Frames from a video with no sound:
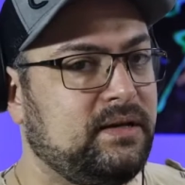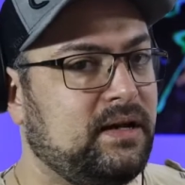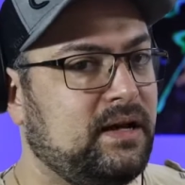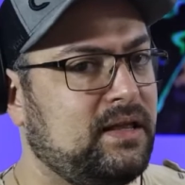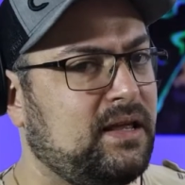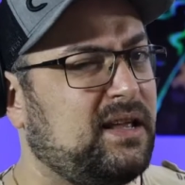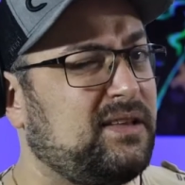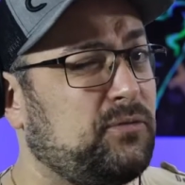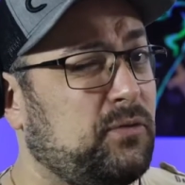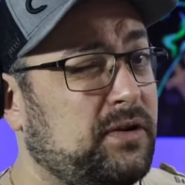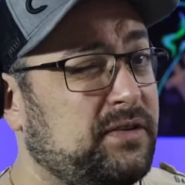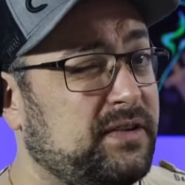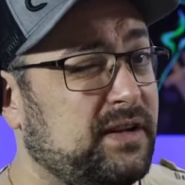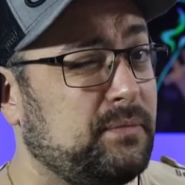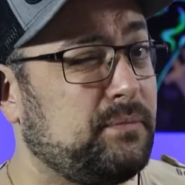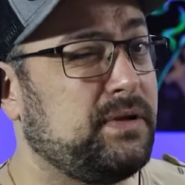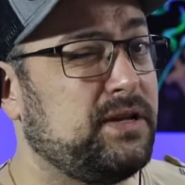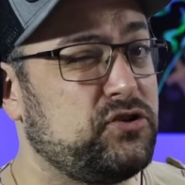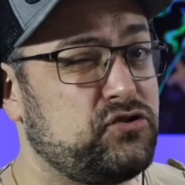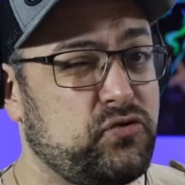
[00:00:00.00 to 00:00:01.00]
think that's why it's going
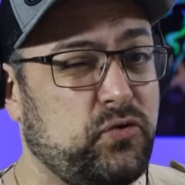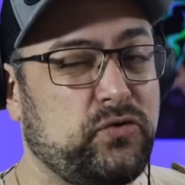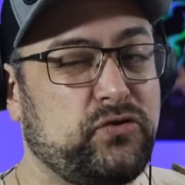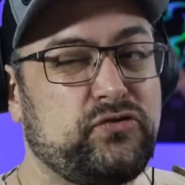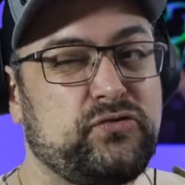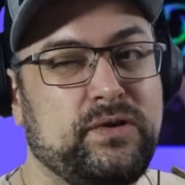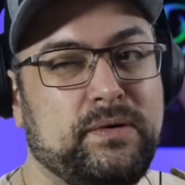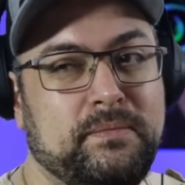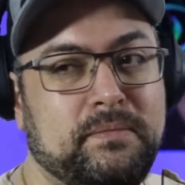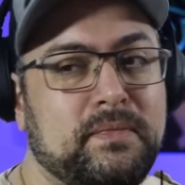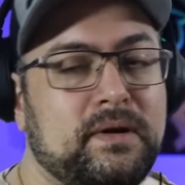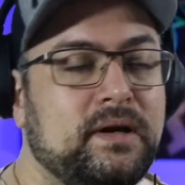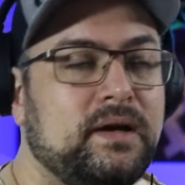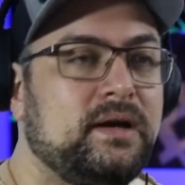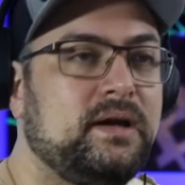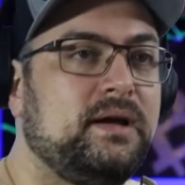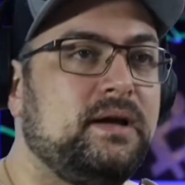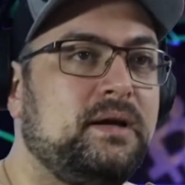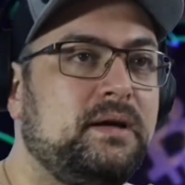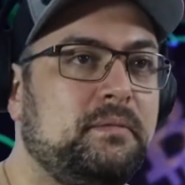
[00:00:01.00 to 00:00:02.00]
to be a short stream.
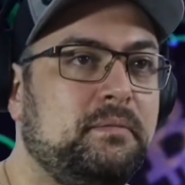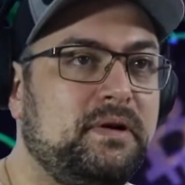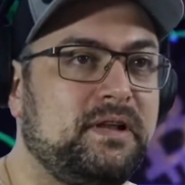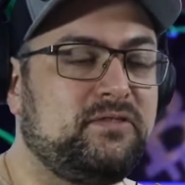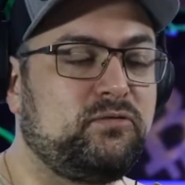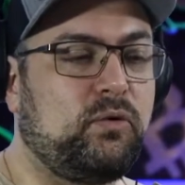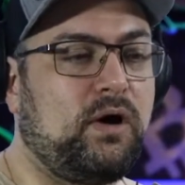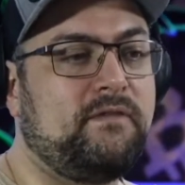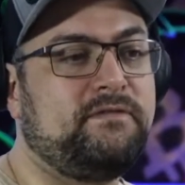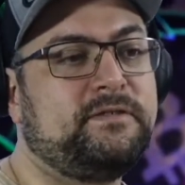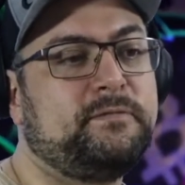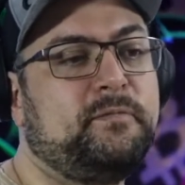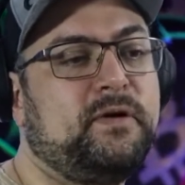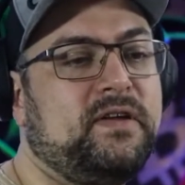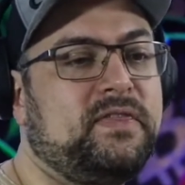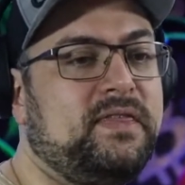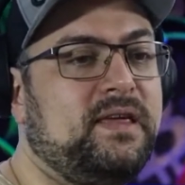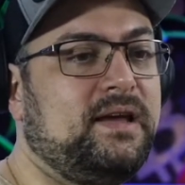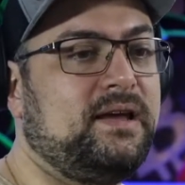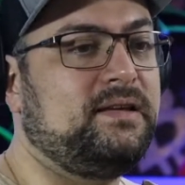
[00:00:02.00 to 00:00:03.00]
But it's his wife's
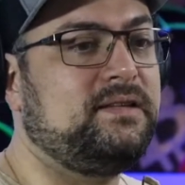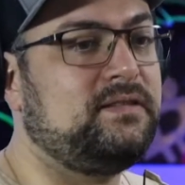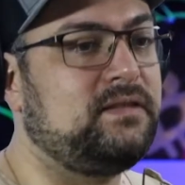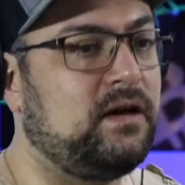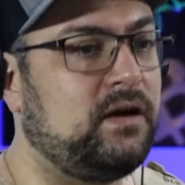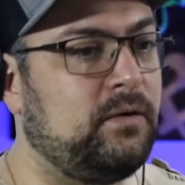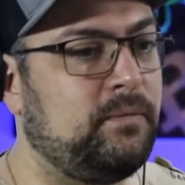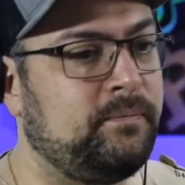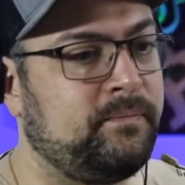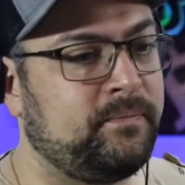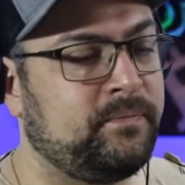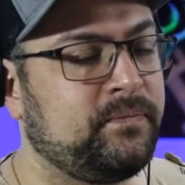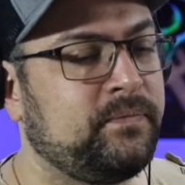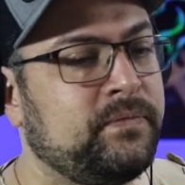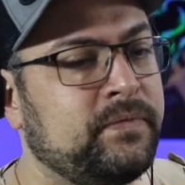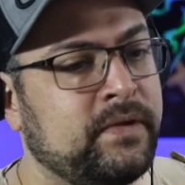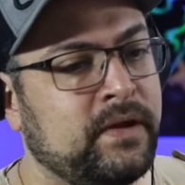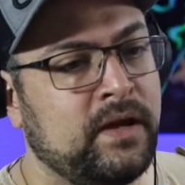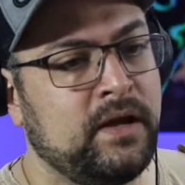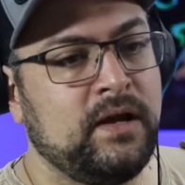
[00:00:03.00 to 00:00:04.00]
birthday, so
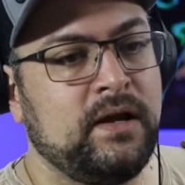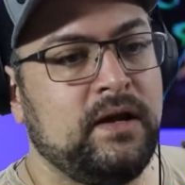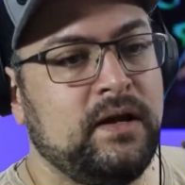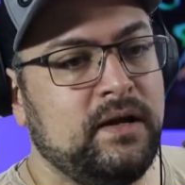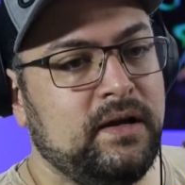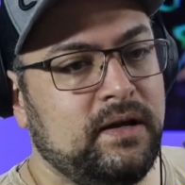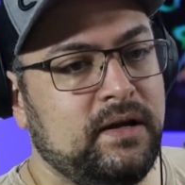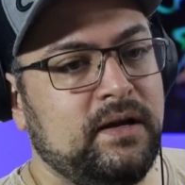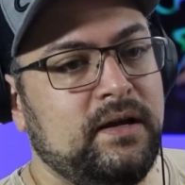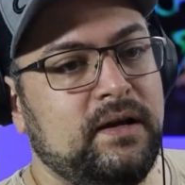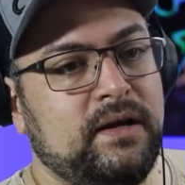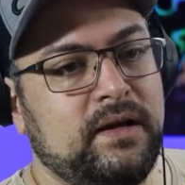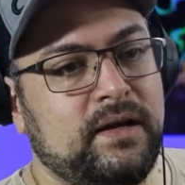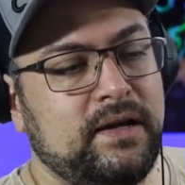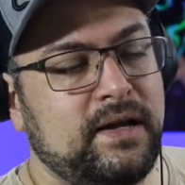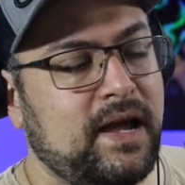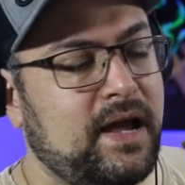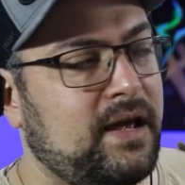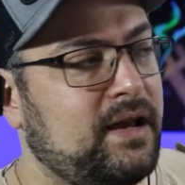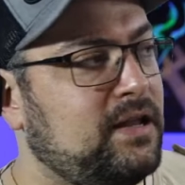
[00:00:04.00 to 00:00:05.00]

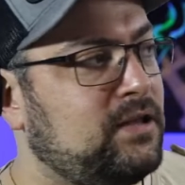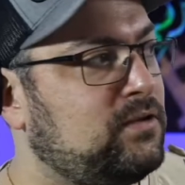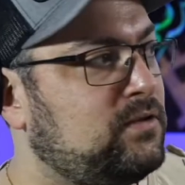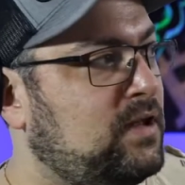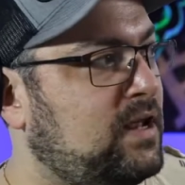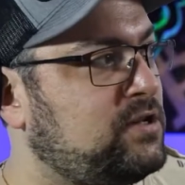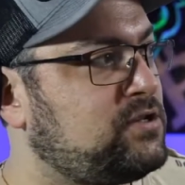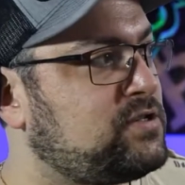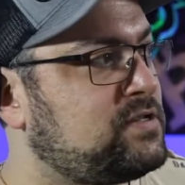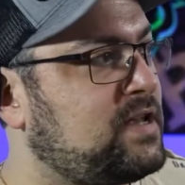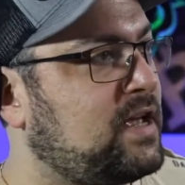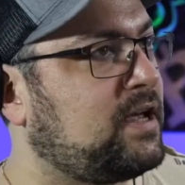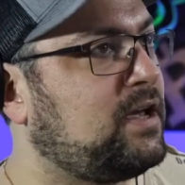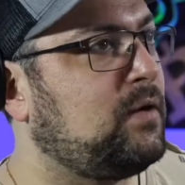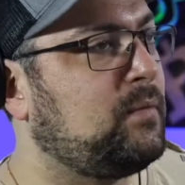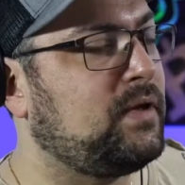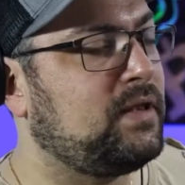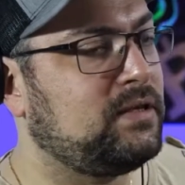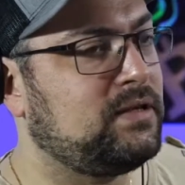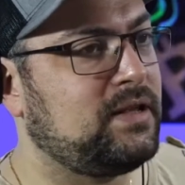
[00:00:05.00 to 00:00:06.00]
yeah. Any donations that
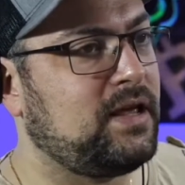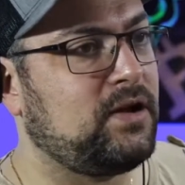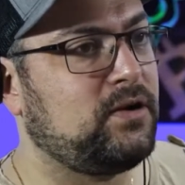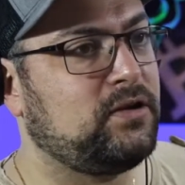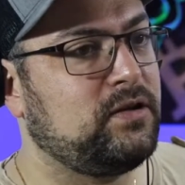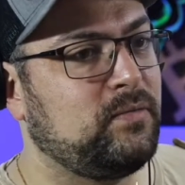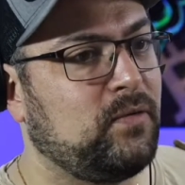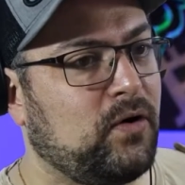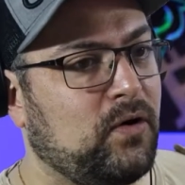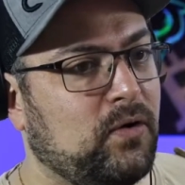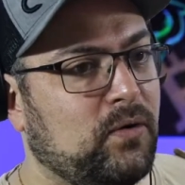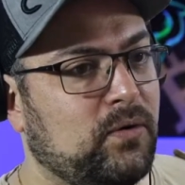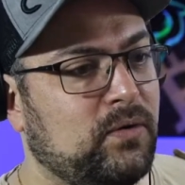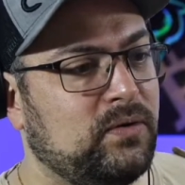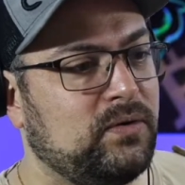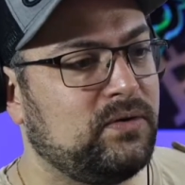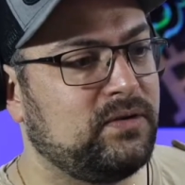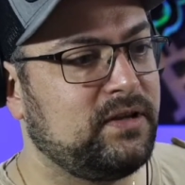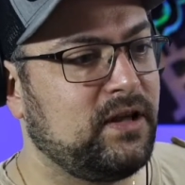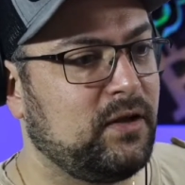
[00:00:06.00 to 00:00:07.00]
come in today or tomorrow,
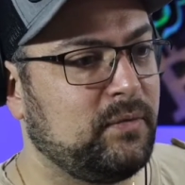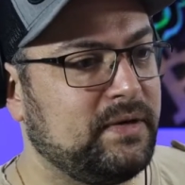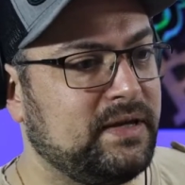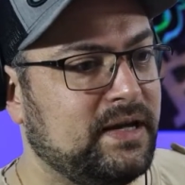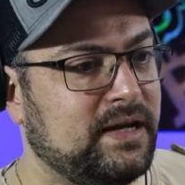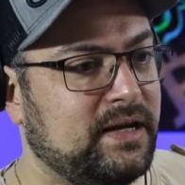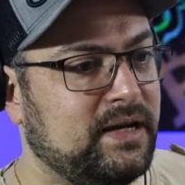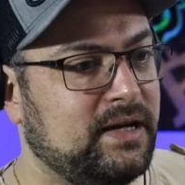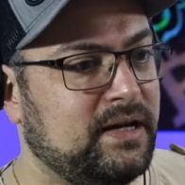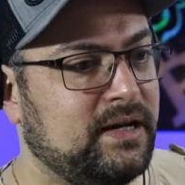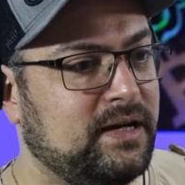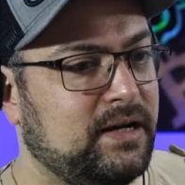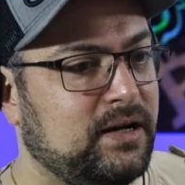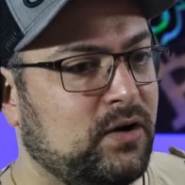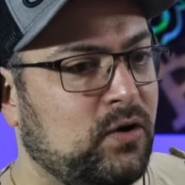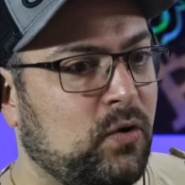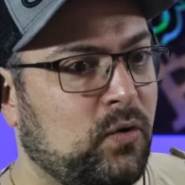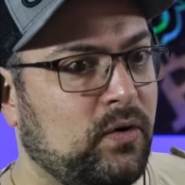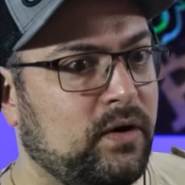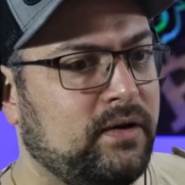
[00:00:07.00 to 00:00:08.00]
they'll be
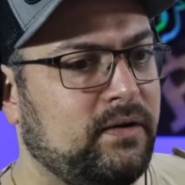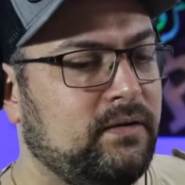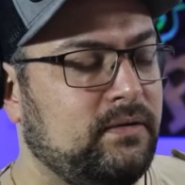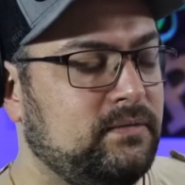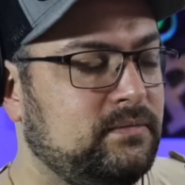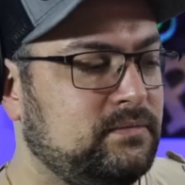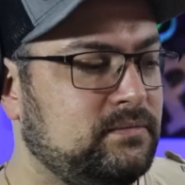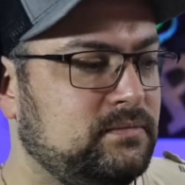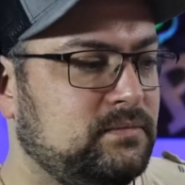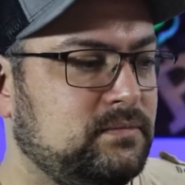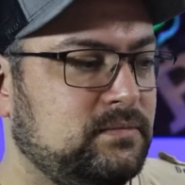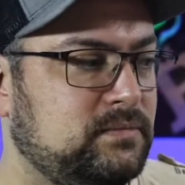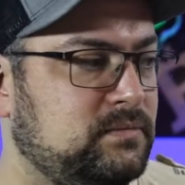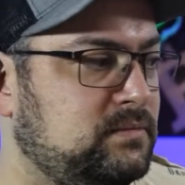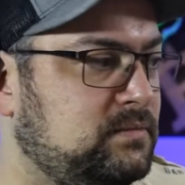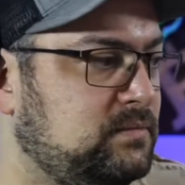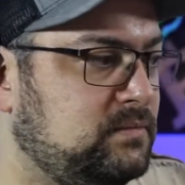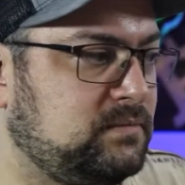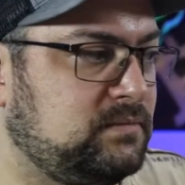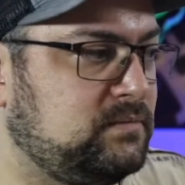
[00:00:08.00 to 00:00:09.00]
going
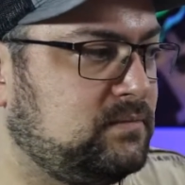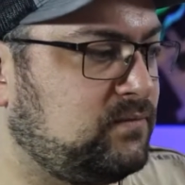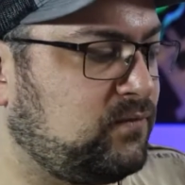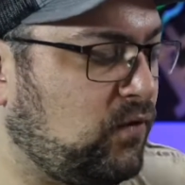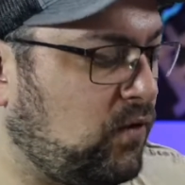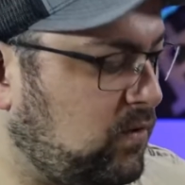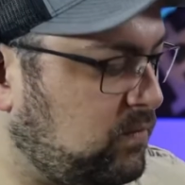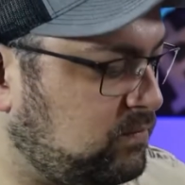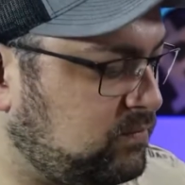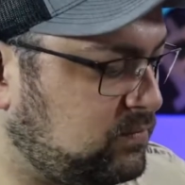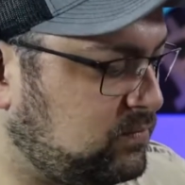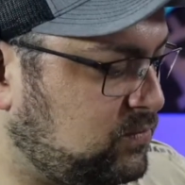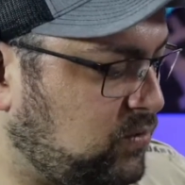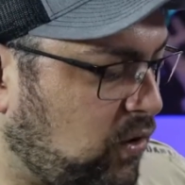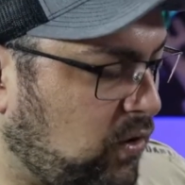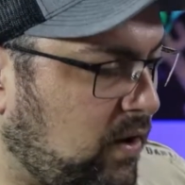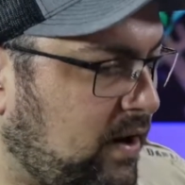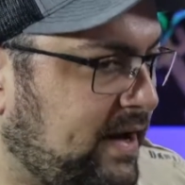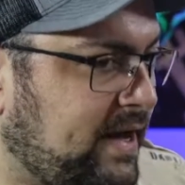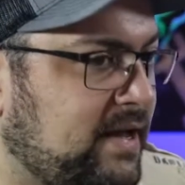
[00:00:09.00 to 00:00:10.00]
to
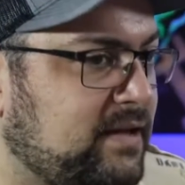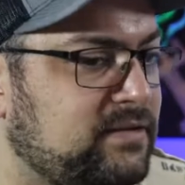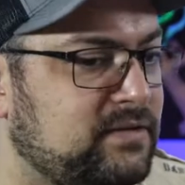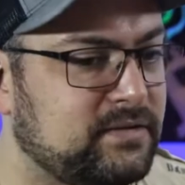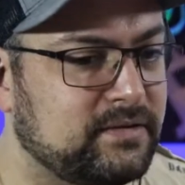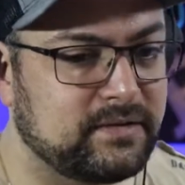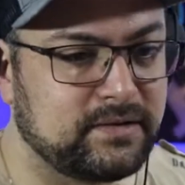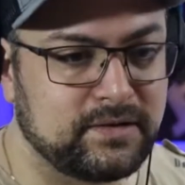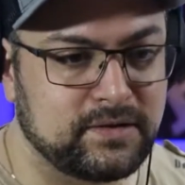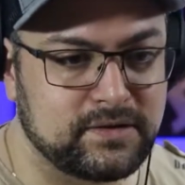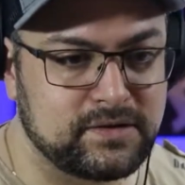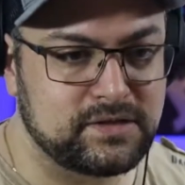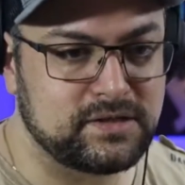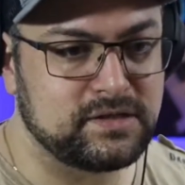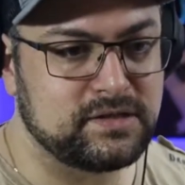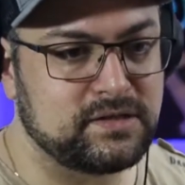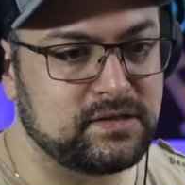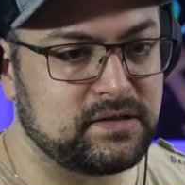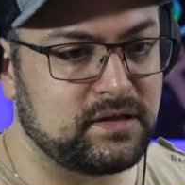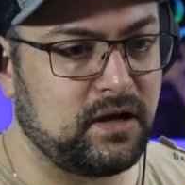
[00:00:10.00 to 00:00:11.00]
her, I guess, because
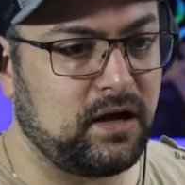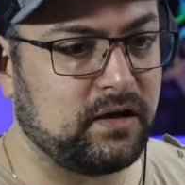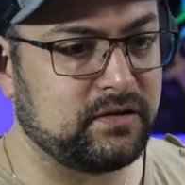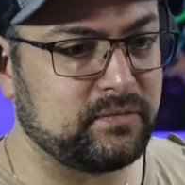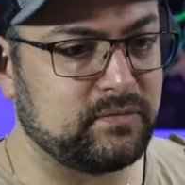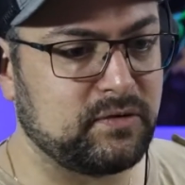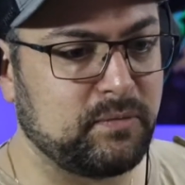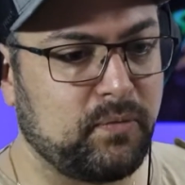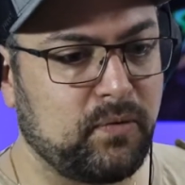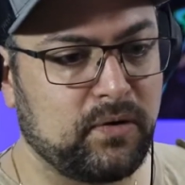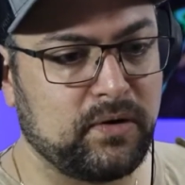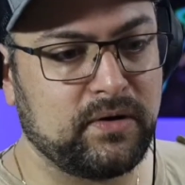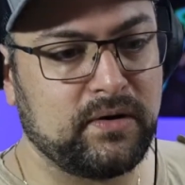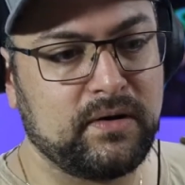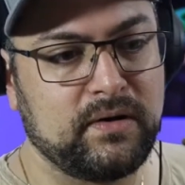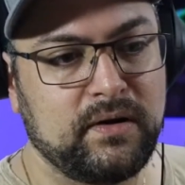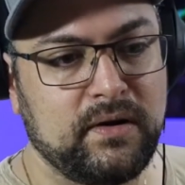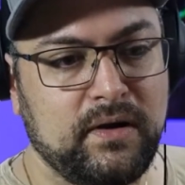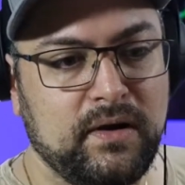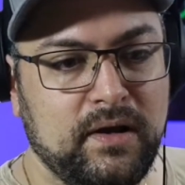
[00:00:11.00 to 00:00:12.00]
she's awesome support
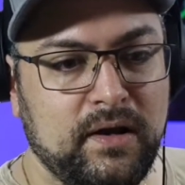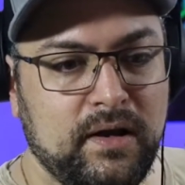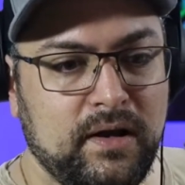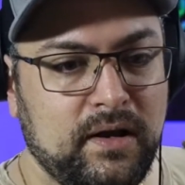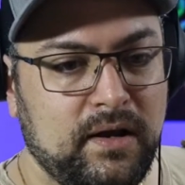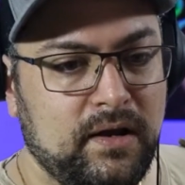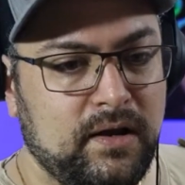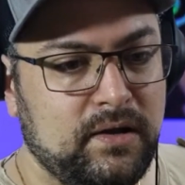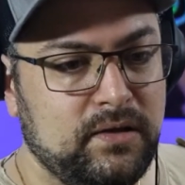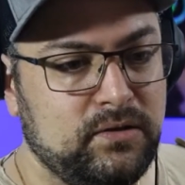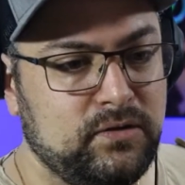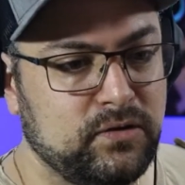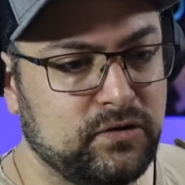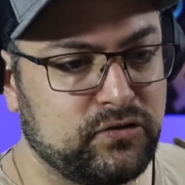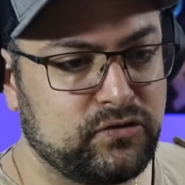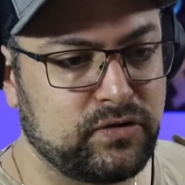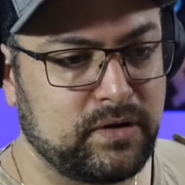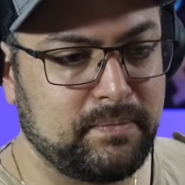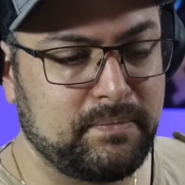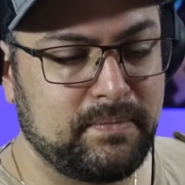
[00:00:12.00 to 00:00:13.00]
to the
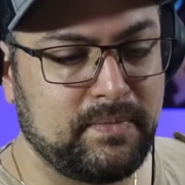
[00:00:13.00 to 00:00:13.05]
stream.